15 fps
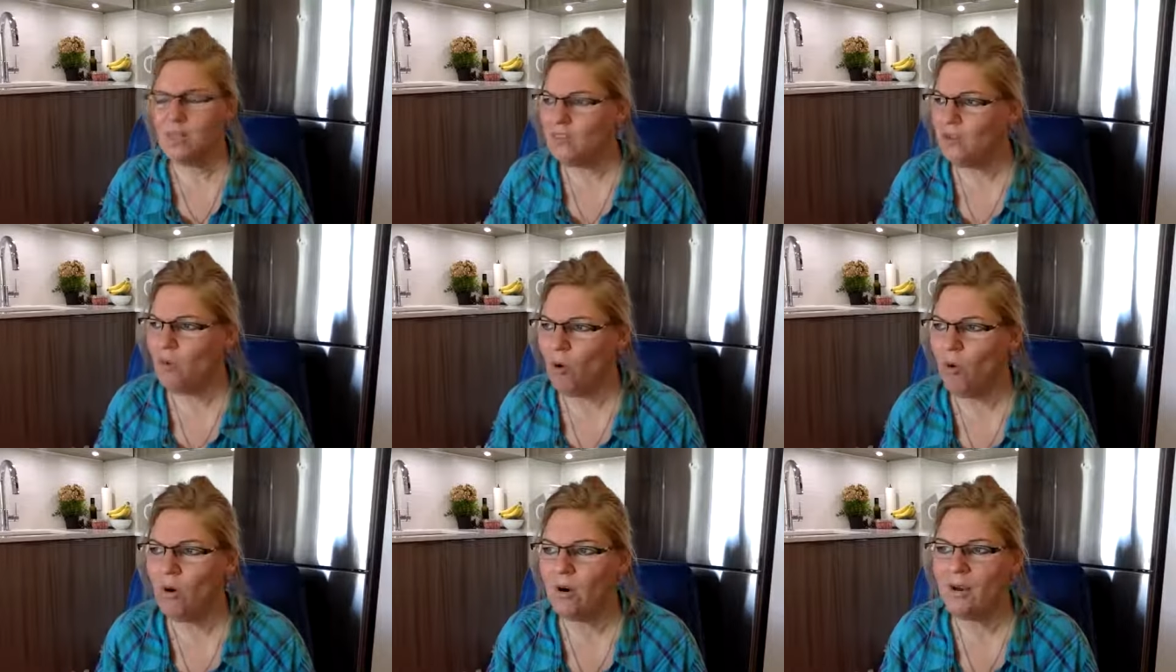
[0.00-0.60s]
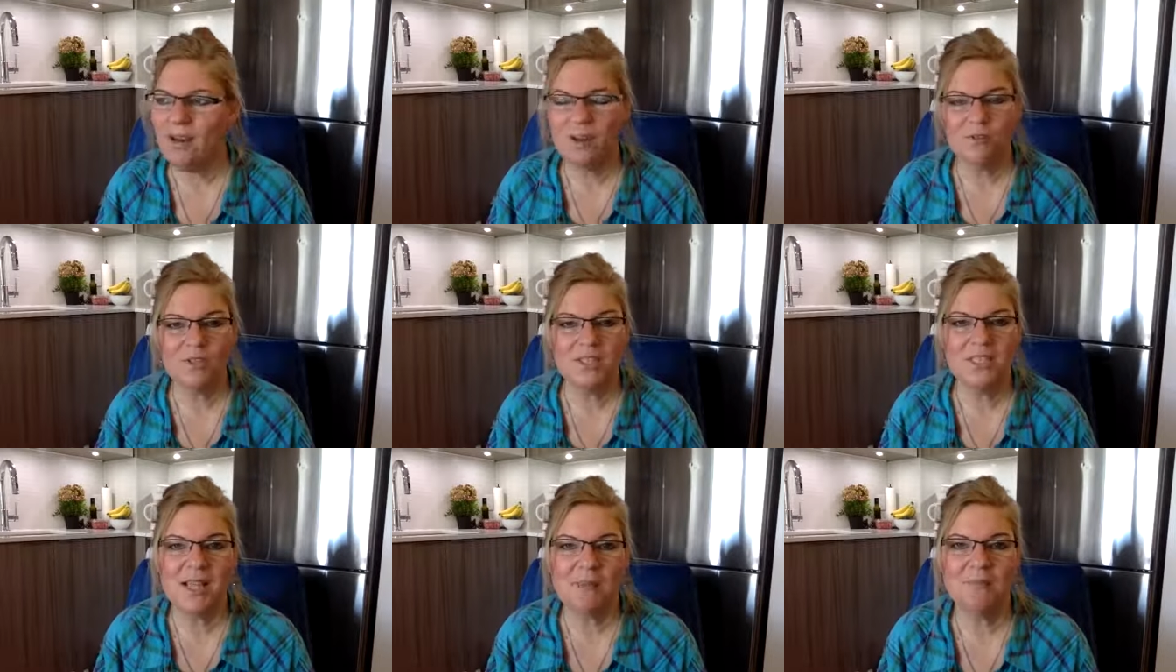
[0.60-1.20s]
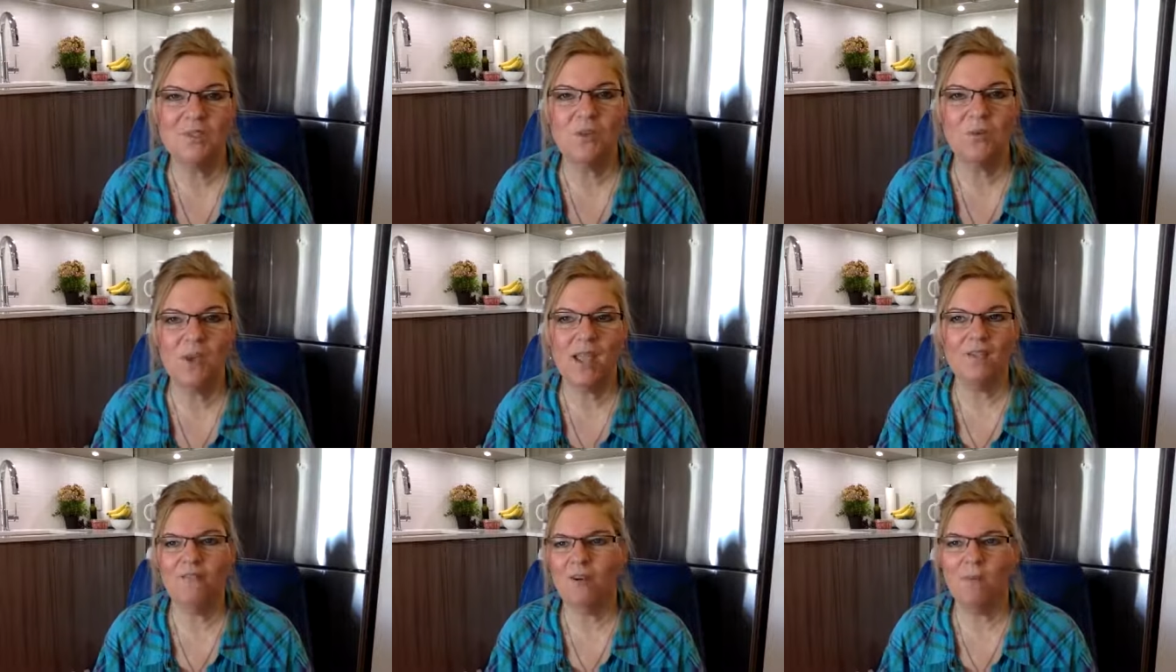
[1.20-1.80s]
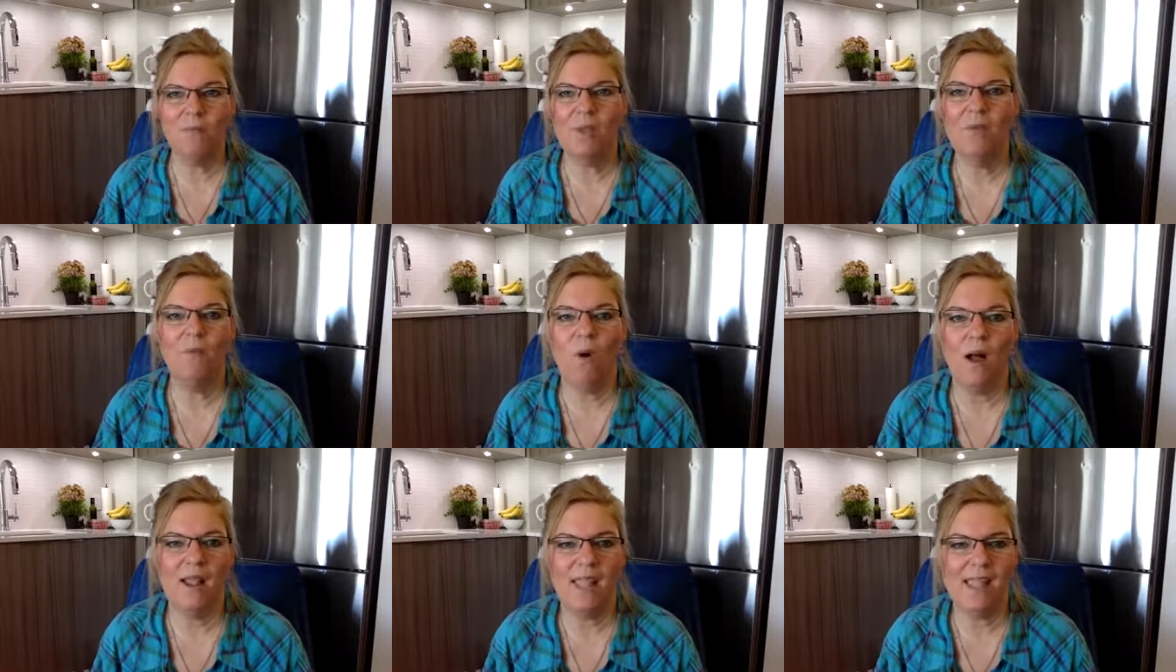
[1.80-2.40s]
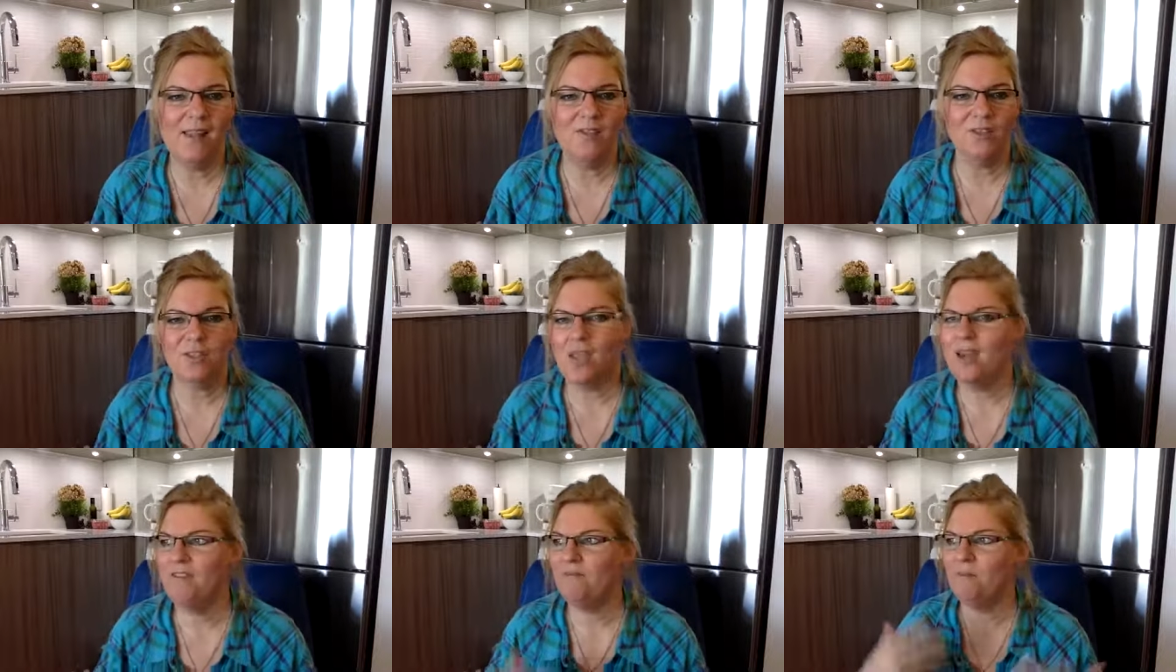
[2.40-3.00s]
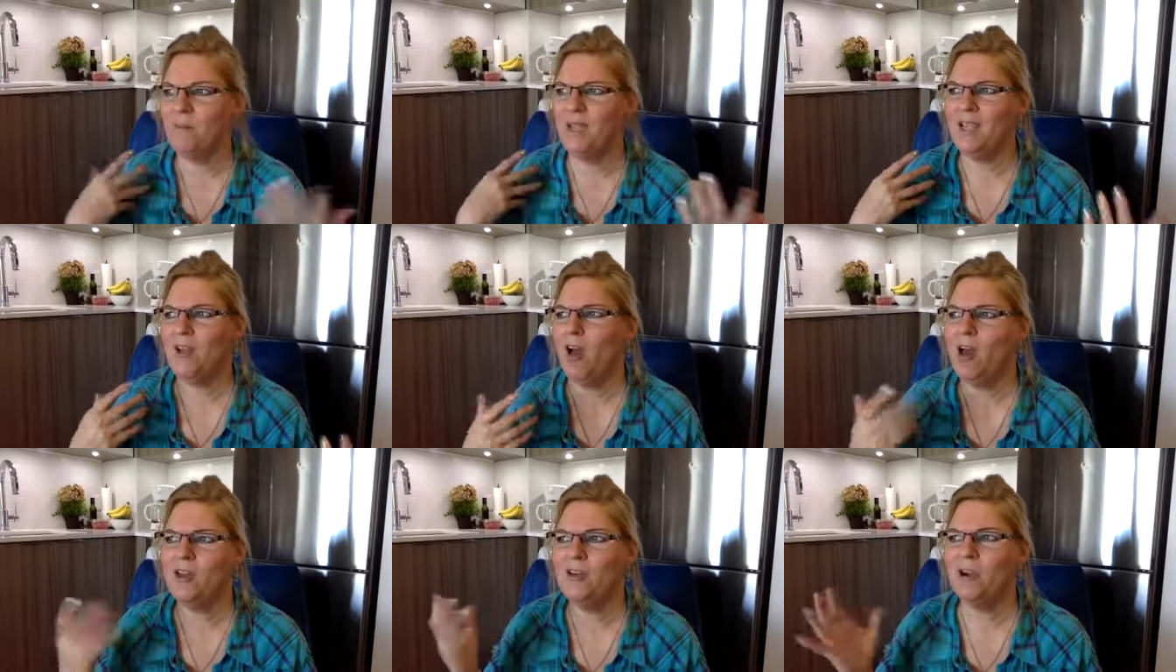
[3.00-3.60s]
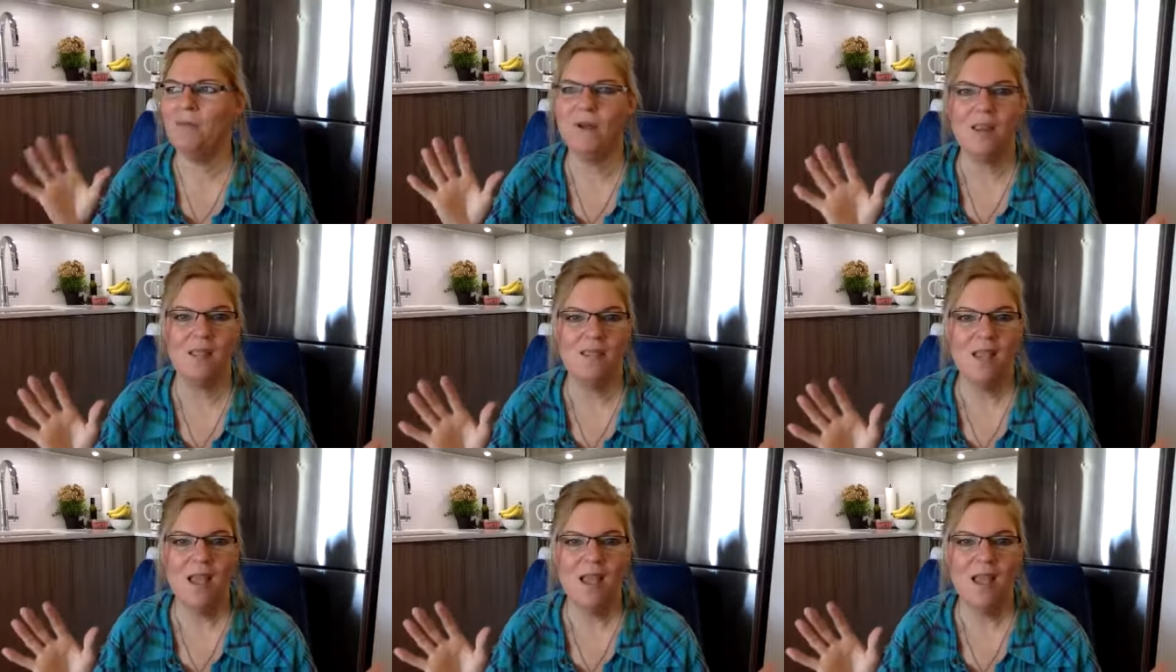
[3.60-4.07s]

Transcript: door, you know, steps away from me walking outside of big condo and